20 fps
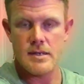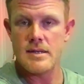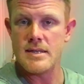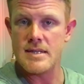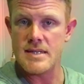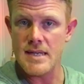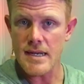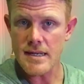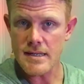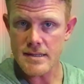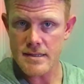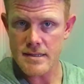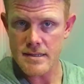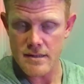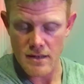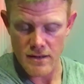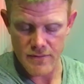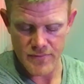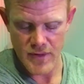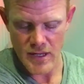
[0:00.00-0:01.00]

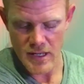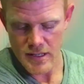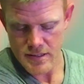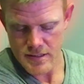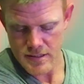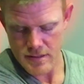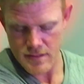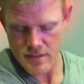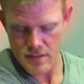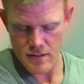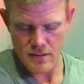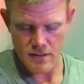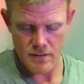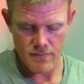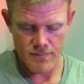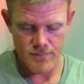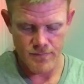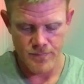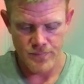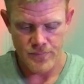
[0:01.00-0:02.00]
6 of these
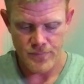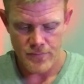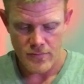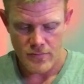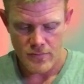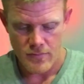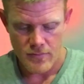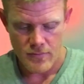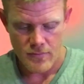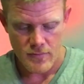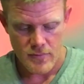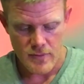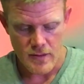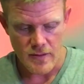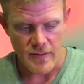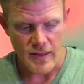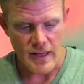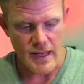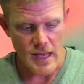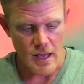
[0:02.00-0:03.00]

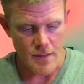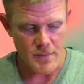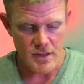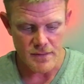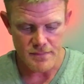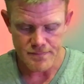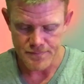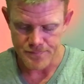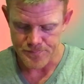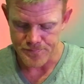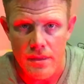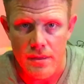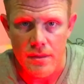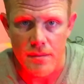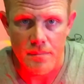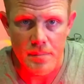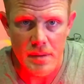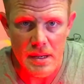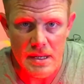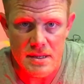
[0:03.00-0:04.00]
that they come in,
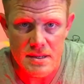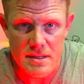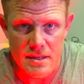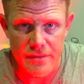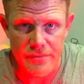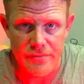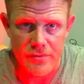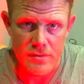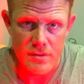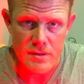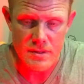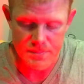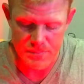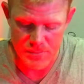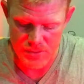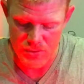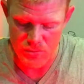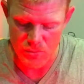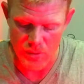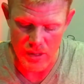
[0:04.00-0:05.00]
the biggest difference
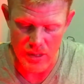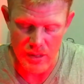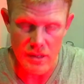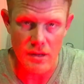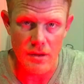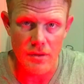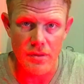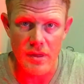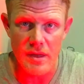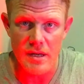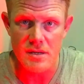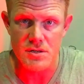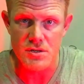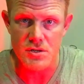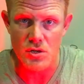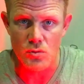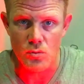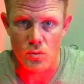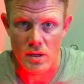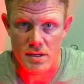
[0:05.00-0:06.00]
between these
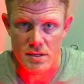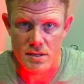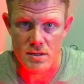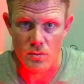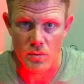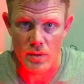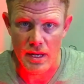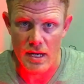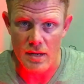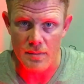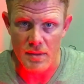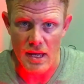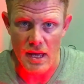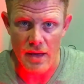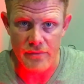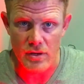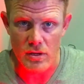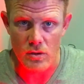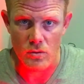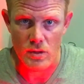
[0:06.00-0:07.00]
new ones that we're going to be
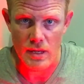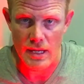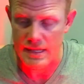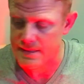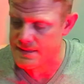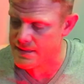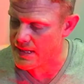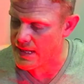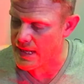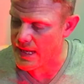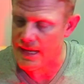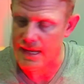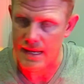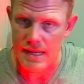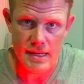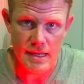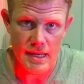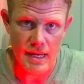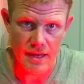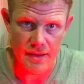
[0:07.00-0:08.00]
having a look at
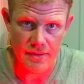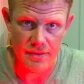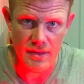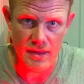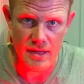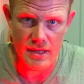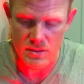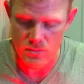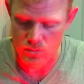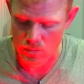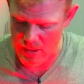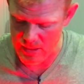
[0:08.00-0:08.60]
today and these